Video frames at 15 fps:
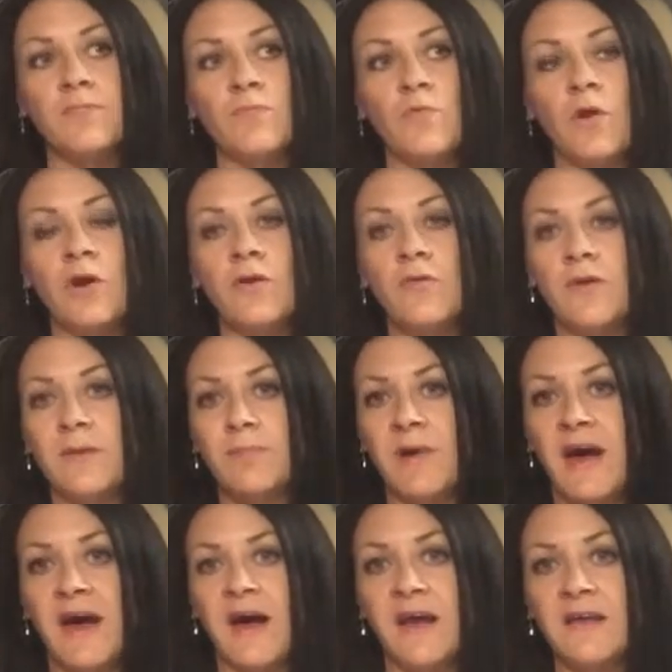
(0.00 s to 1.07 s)
Rotary
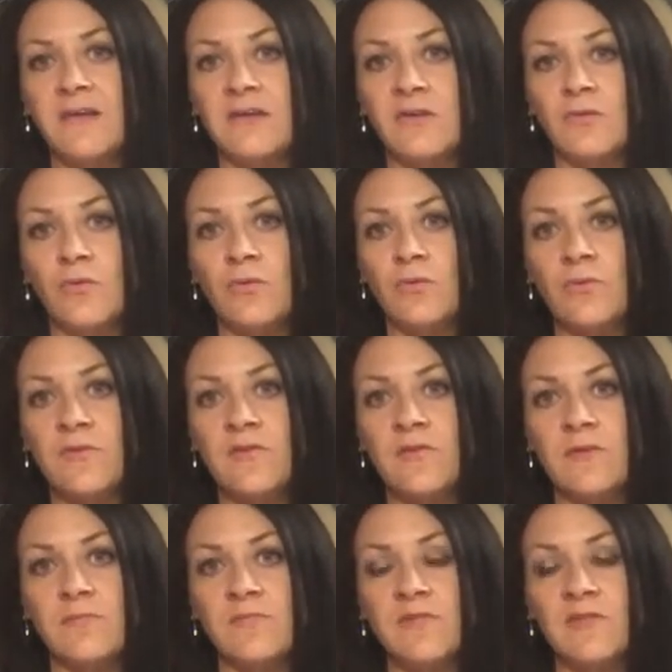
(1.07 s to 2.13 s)
Park, an
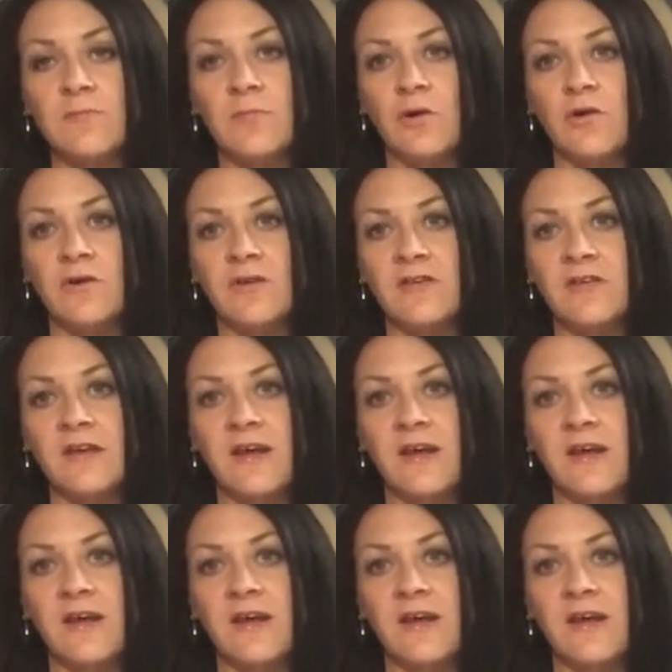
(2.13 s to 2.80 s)
awesome spot,